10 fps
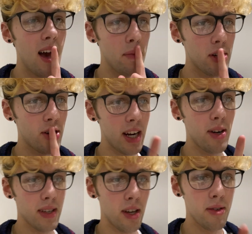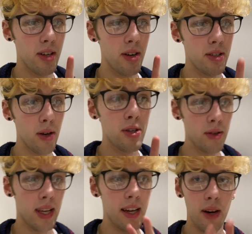I'm gonna try and do a socio, socio
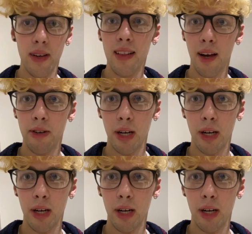psycho and language